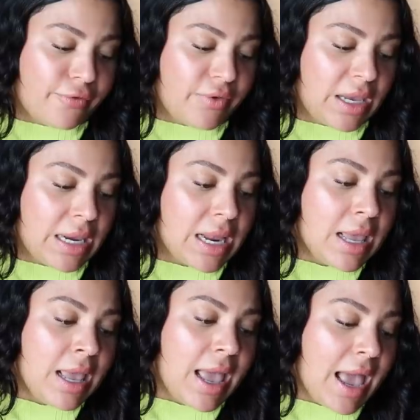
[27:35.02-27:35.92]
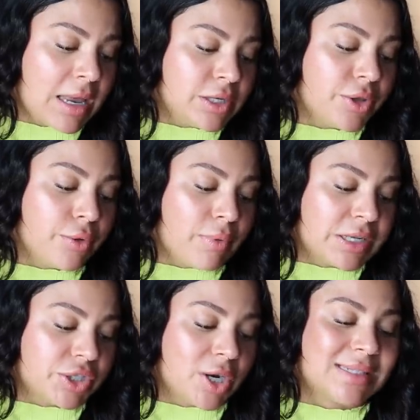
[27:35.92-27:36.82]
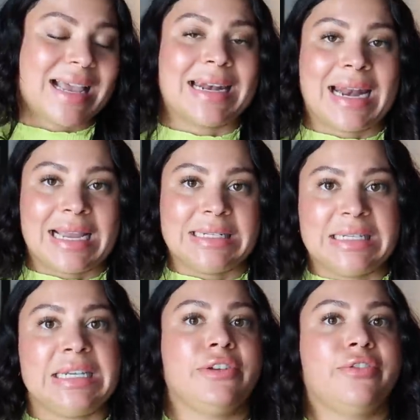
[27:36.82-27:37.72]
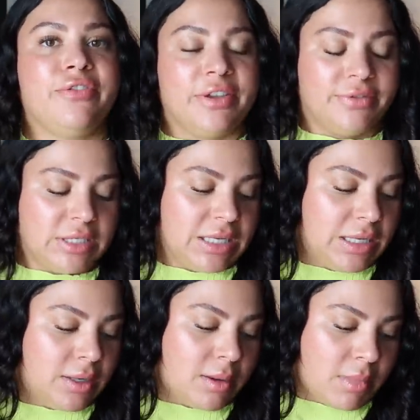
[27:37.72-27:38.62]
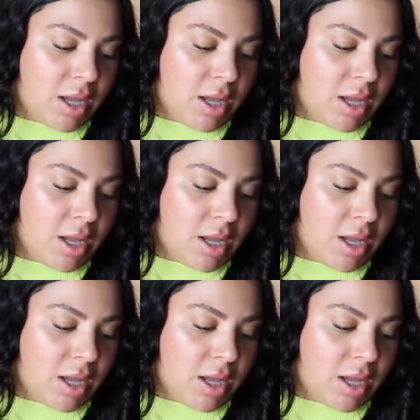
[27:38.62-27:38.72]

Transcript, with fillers: feet and the rent starts at 1915 a